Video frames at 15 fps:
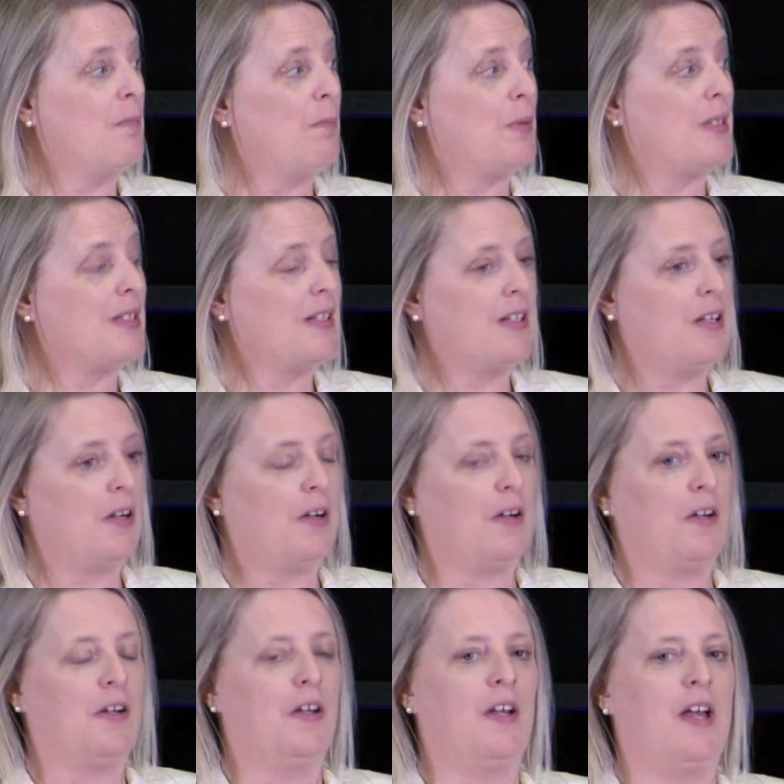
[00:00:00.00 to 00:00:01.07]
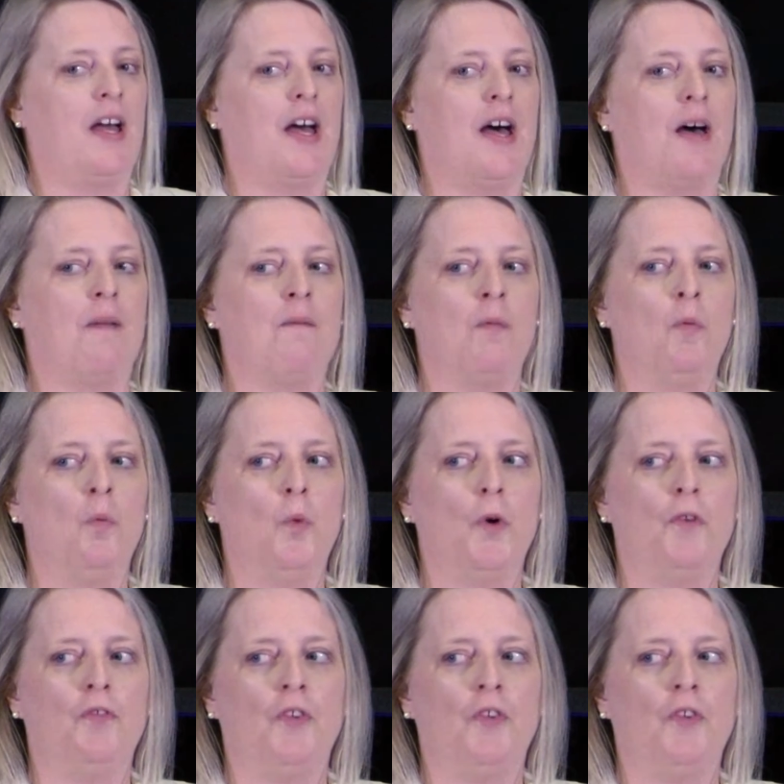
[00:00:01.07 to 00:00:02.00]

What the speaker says: in particular, we're